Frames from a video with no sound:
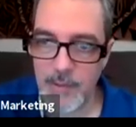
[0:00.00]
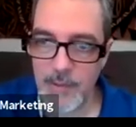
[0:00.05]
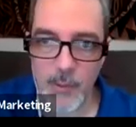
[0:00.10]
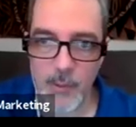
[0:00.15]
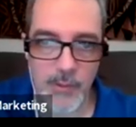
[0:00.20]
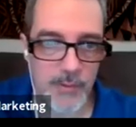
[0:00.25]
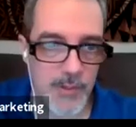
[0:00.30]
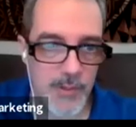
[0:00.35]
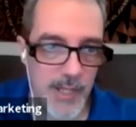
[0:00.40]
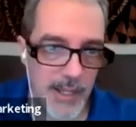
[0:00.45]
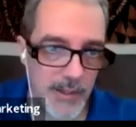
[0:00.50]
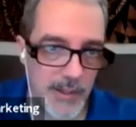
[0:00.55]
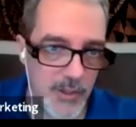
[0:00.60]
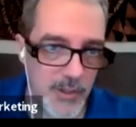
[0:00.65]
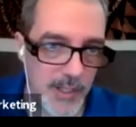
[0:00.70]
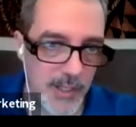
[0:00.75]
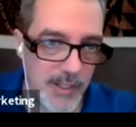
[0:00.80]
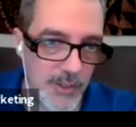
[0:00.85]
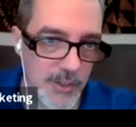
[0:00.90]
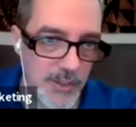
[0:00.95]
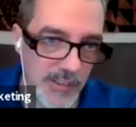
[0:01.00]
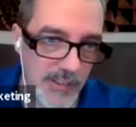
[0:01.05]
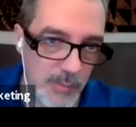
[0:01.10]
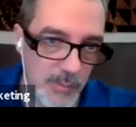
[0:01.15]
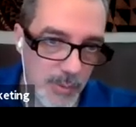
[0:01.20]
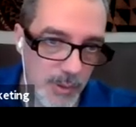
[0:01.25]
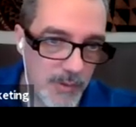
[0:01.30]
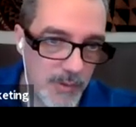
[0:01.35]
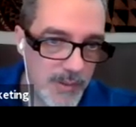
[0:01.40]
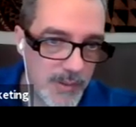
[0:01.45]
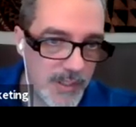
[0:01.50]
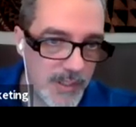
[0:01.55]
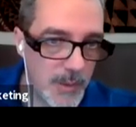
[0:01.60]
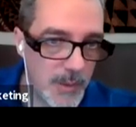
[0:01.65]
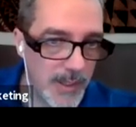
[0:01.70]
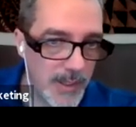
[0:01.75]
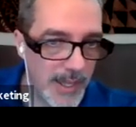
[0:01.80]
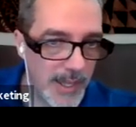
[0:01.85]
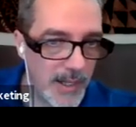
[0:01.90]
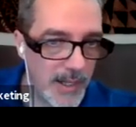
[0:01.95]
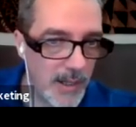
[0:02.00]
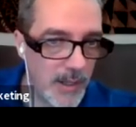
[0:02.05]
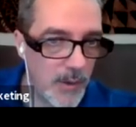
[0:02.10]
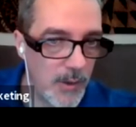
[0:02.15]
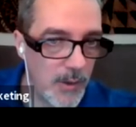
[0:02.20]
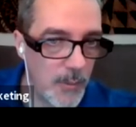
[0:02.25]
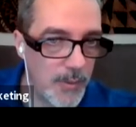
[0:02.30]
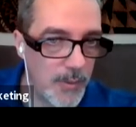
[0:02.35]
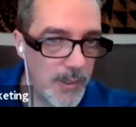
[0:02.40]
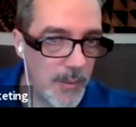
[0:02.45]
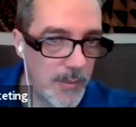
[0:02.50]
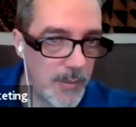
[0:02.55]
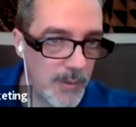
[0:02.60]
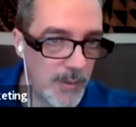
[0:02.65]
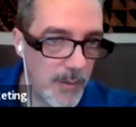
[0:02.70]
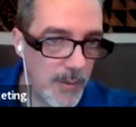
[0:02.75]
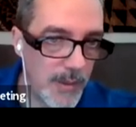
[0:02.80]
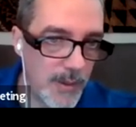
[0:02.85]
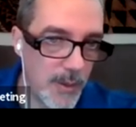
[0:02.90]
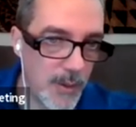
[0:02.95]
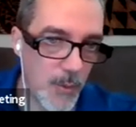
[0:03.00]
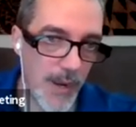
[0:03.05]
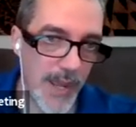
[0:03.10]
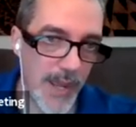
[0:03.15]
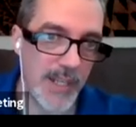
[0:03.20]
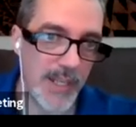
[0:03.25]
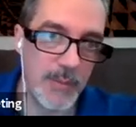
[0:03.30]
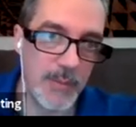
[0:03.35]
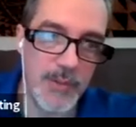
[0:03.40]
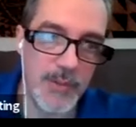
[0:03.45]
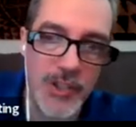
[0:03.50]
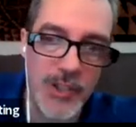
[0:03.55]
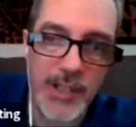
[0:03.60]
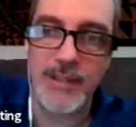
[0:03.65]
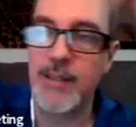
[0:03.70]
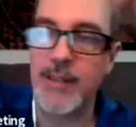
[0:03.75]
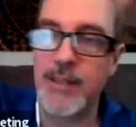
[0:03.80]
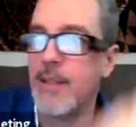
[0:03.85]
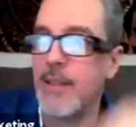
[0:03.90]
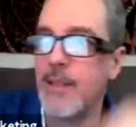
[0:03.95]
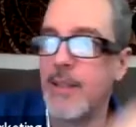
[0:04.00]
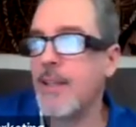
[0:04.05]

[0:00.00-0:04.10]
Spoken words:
Those have changed. And just to prove it to you again, I'll open up some other random sheet